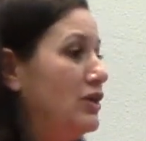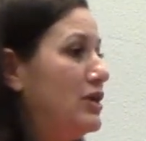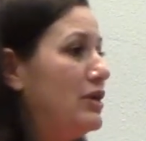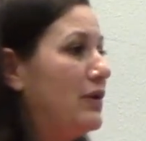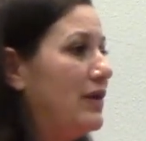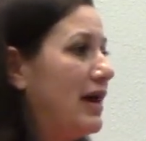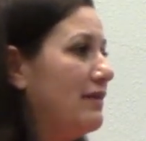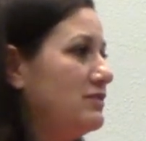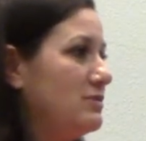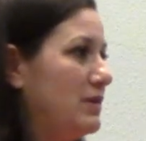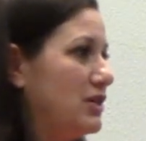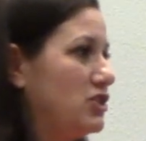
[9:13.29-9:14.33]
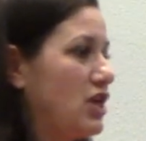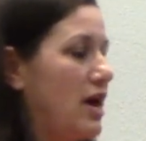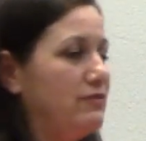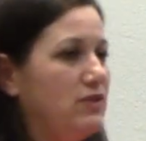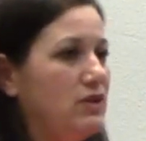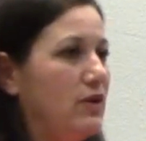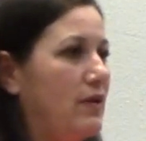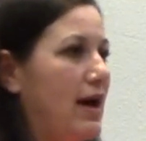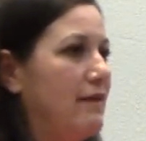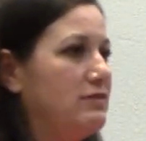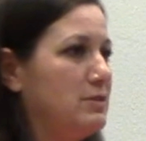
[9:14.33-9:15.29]
You don't have to be a chef. You don't
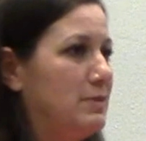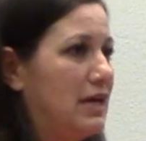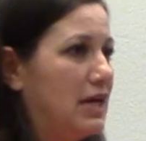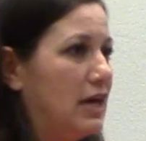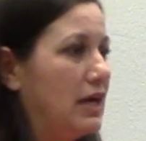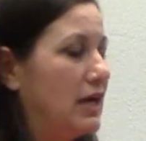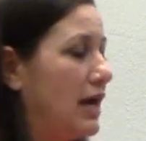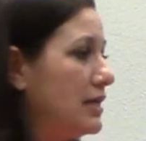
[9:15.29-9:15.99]
have to be a cook.